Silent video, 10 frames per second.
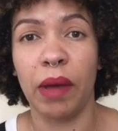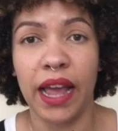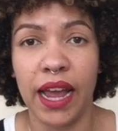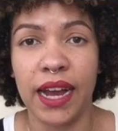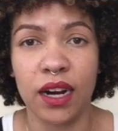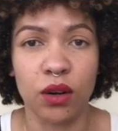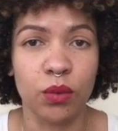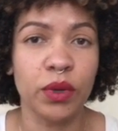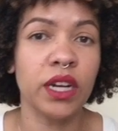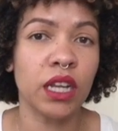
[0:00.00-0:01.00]
My hair
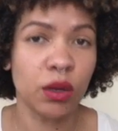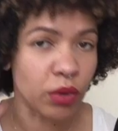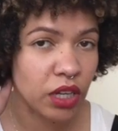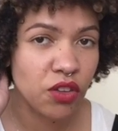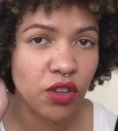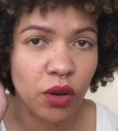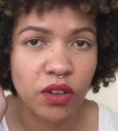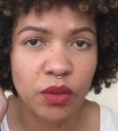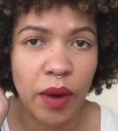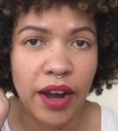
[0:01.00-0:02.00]
really, really
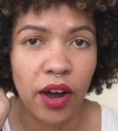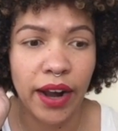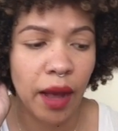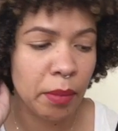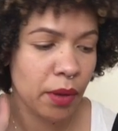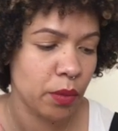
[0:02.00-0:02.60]
soaked it right on up.